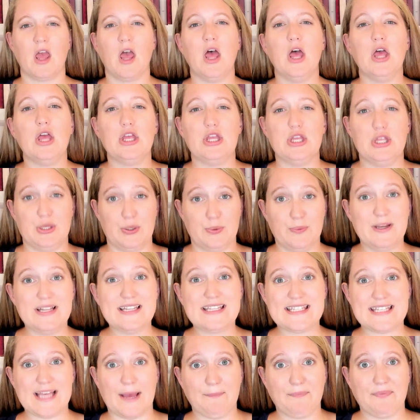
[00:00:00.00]
You want
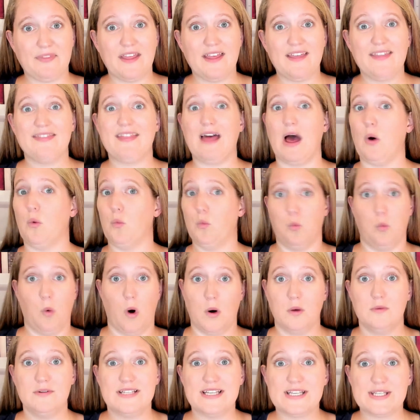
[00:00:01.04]
something that
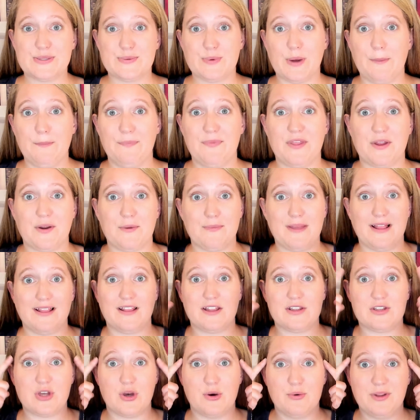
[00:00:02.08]
won't disrupt their
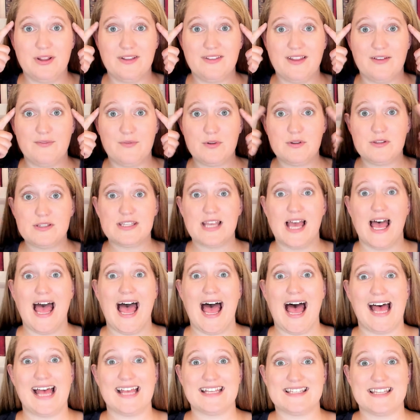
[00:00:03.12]
melatonin levels
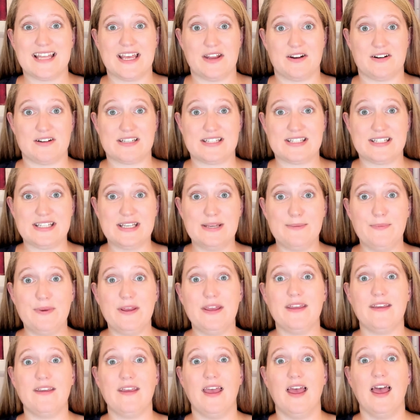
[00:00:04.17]
as they are
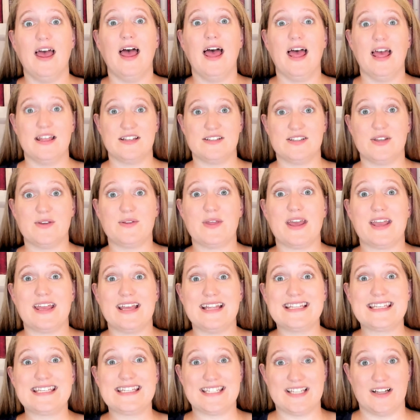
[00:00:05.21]
sleeping, so they can
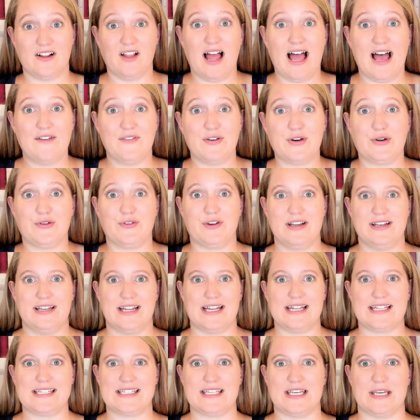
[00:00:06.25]
still have a great
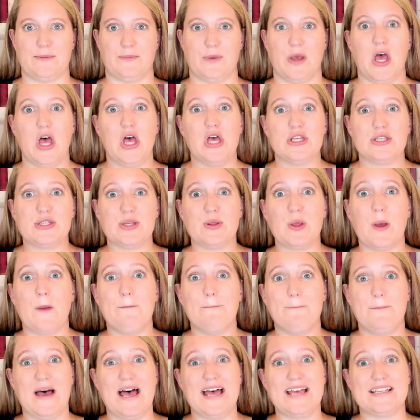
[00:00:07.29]
night's sleep. So the
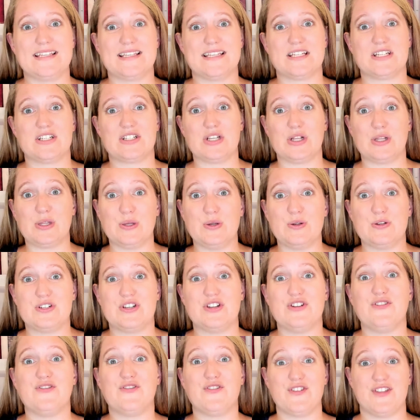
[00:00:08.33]
best
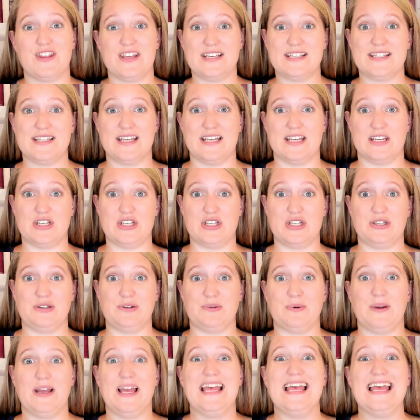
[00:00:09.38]
solution for this issue
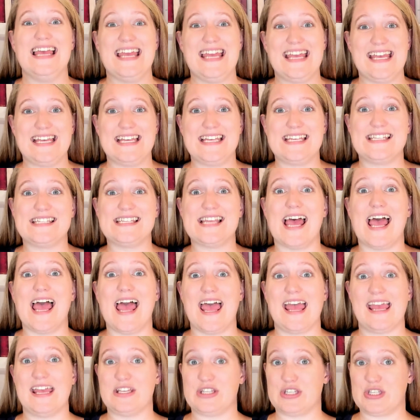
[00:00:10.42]
is
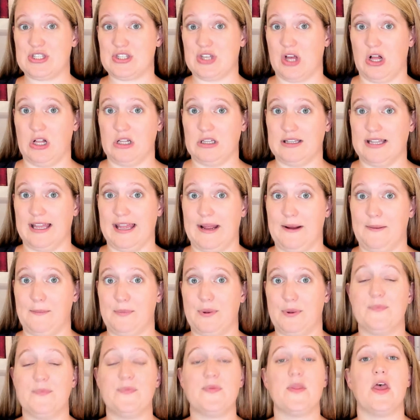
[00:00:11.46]
a salt lamp.
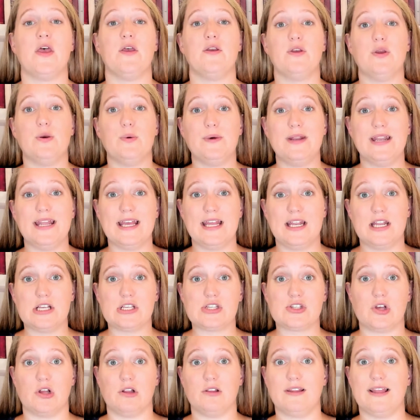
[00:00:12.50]
You want to get a
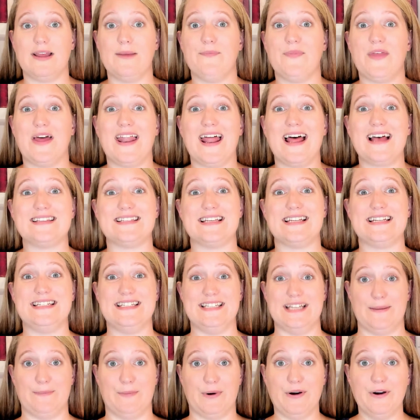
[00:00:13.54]
salt lamp that has a
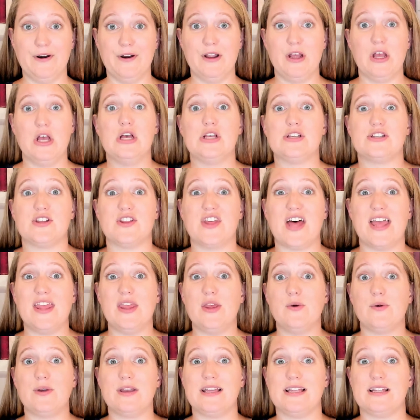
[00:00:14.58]
dimmer so that
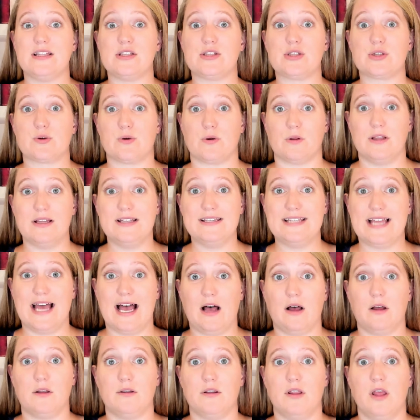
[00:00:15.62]
you can scroll it
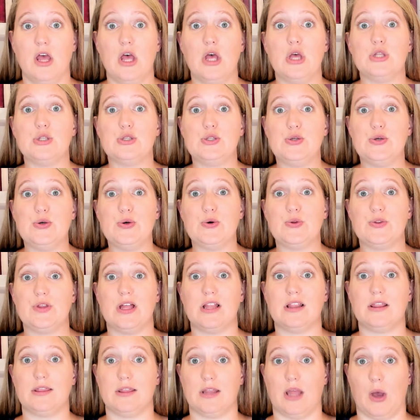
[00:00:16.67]
down to the
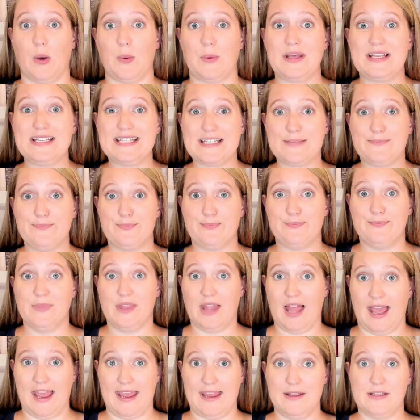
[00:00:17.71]
lowest
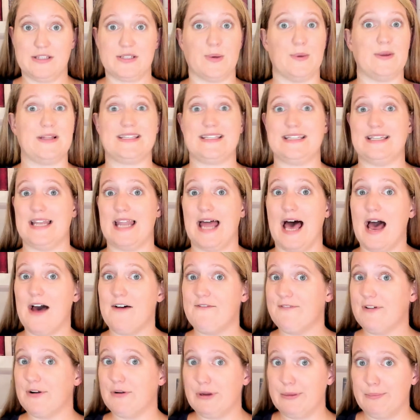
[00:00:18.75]
light, so it's not
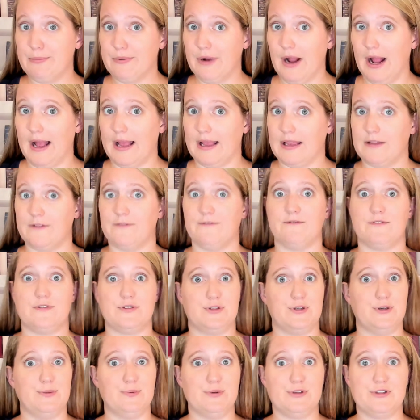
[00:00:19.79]
very bright,
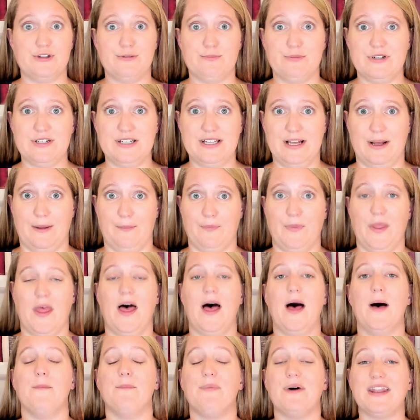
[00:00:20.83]
super dim,
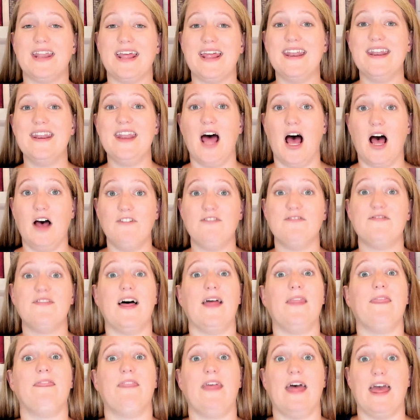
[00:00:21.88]
but enough
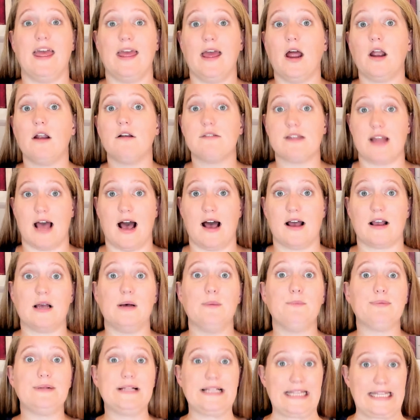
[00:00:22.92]
that they are not
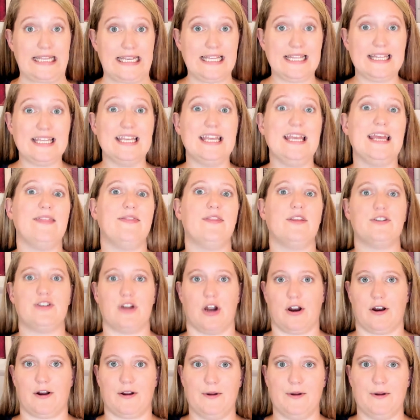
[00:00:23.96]
completely in the dark.